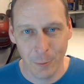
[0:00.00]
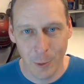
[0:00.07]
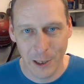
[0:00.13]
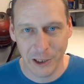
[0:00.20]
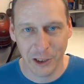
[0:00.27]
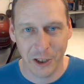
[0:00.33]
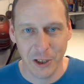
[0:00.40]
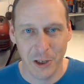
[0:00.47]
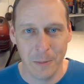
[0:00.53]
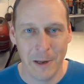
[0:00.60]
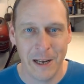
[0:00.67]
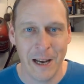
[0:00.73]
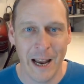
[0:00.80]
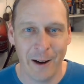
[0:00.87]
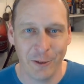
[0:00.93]
Wish I could have
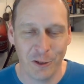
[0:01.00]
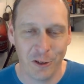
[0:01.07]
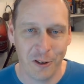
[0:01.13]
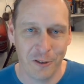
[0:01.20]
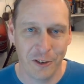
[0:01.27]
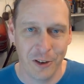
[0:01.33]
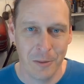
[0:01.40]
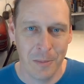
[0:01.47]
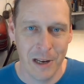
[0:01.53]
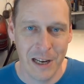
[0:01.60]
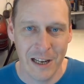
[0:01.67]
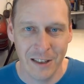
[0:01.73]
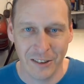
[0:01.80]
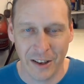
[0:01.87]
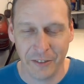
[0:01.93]
been out driving the
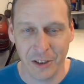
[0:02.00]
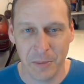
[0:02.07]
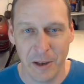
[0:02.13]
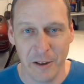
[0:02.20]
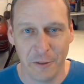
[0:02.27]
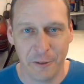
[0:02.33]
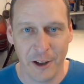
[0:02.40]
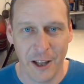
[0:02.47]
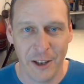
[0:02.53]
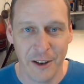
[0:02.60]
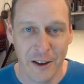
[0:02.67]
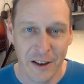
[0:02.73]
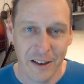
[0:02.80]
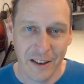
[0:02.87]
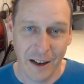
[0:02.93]
minis, having a bit of
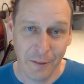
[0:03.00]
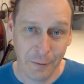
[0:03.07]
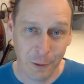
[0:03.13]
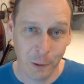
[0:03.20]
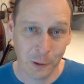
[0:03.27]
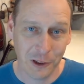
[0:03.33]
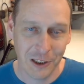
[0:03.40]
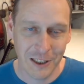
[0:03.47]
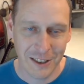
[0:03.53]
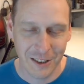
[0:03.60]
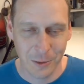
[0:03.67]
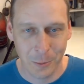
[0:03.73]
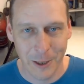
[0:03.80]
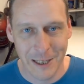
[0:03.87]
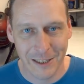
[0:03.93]
fun. Unfortunately,
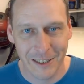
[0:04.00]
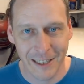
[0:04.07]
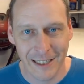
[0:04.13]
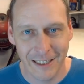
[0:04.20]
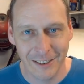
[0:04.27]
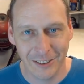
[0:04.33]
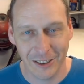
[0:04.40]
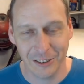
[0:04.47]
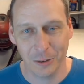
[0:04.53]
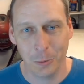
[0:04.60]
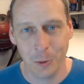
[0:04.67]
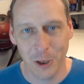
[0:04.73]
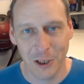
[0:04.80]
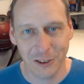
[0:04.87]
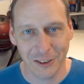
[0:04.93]
it's a weekday, so it's a
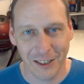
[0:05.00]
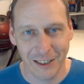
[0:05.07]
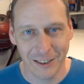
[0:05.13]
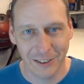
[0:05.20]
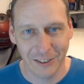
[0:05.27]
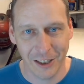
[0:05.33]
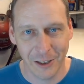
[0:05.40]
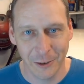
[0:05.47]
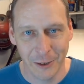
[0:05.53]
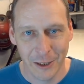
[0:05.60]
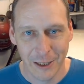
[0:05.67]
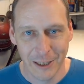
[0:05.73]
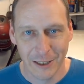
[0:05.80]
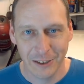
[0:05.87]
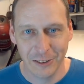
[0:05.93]
work day, so
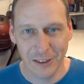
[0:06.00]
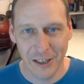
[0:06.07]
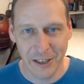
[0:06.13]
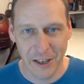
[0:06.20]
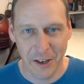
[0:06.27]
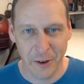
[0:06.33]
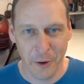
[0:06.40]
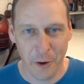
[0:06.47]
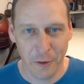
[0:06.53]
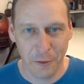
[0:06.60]
sitting in an